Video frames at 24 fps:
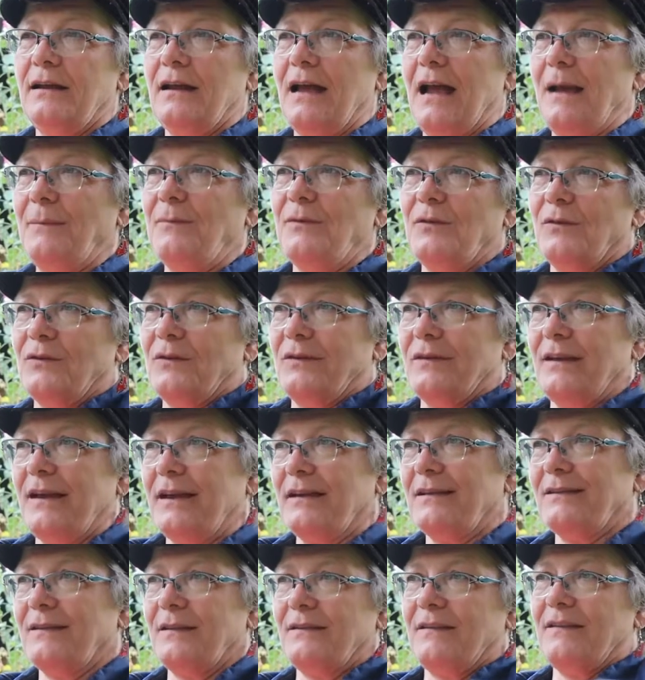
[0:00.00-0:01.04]
I'm sort of
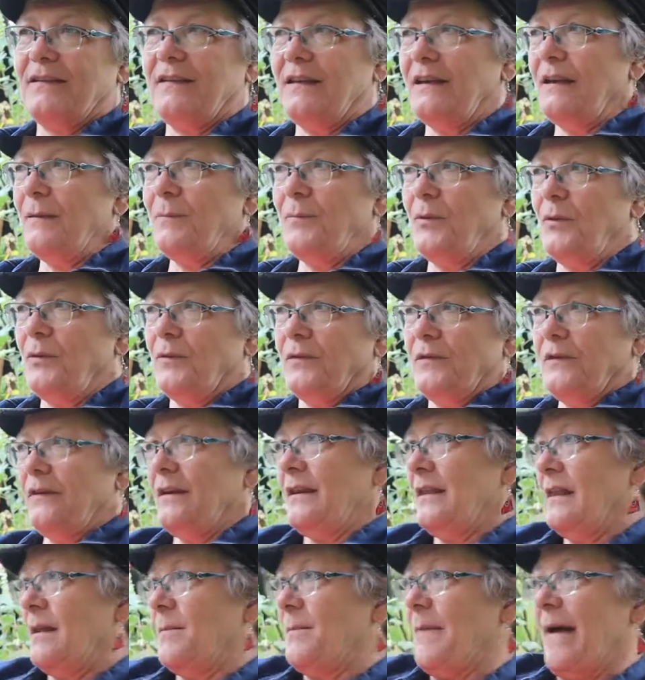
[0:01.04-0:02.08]
like the city person
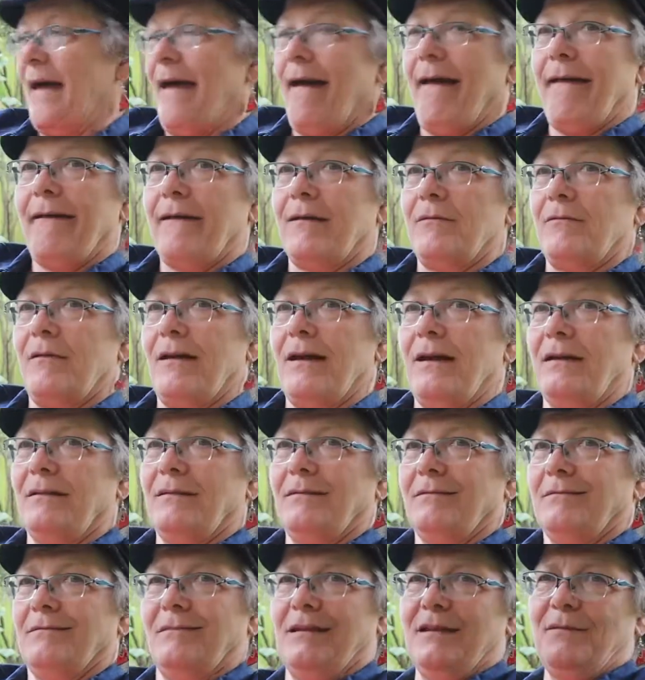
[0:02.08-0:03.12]
in the back, right?
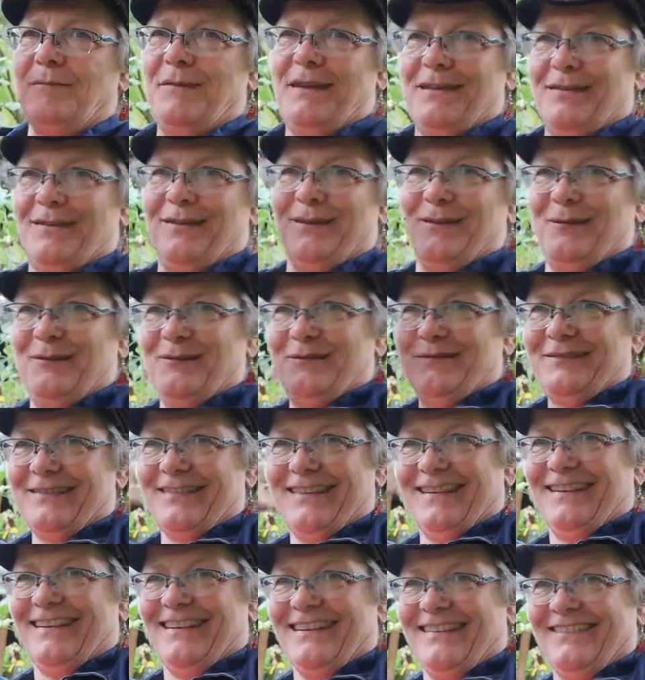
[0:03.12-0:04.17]
Leave me alone,
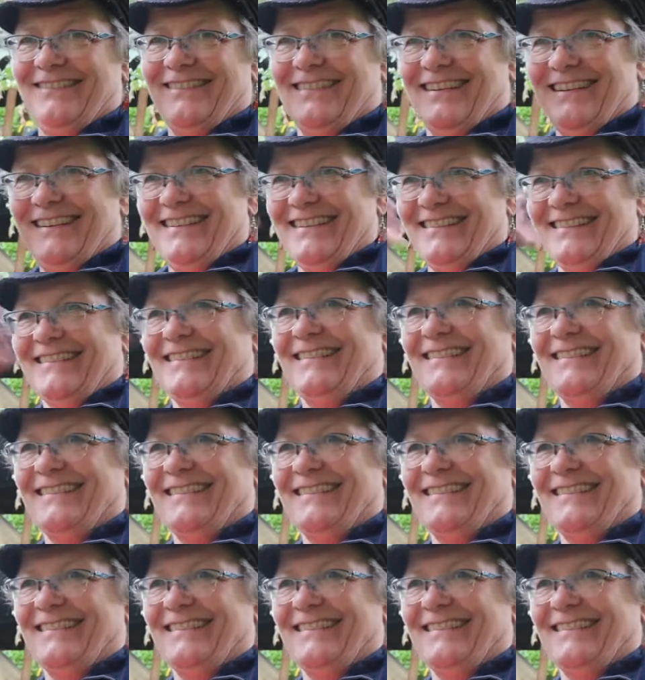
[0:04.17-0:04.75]
kind of, right?